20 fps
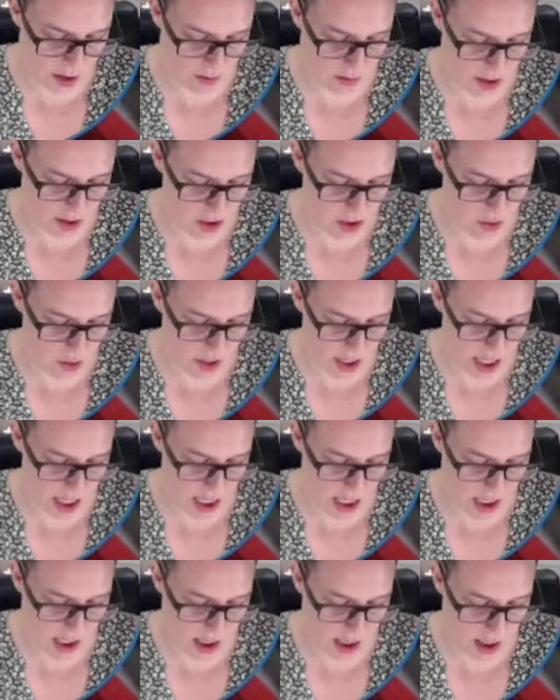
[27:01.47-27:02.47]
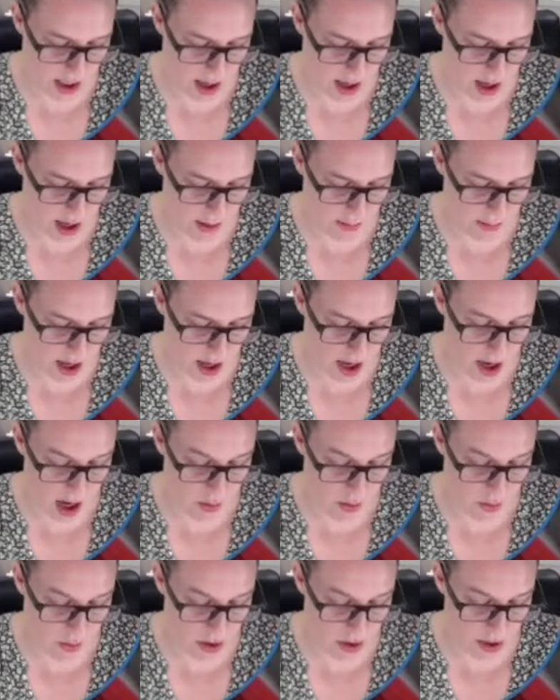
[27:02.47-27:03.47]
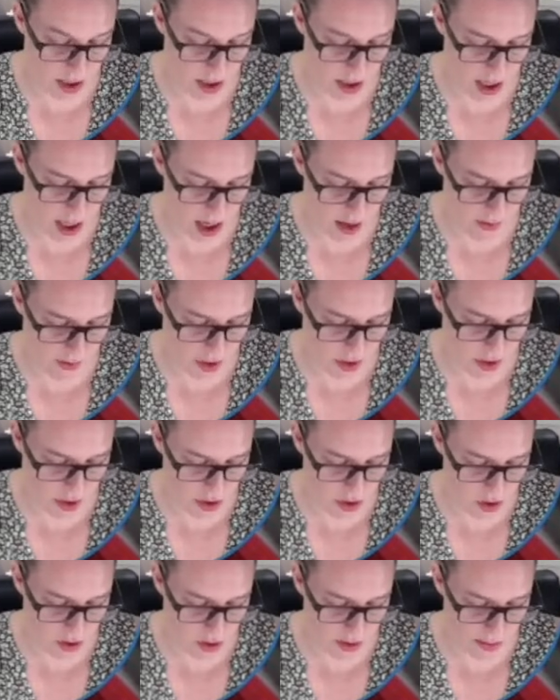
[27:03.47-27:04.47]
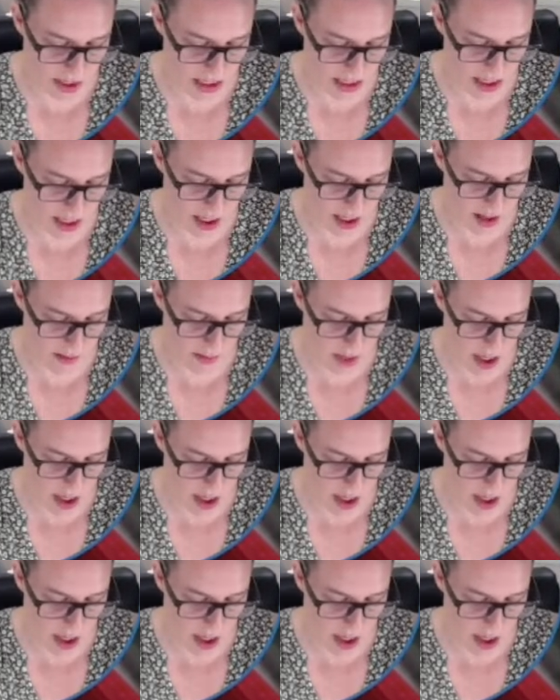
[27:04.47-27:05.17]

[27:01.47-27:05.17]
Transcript: rejoining, I would love you to join my team.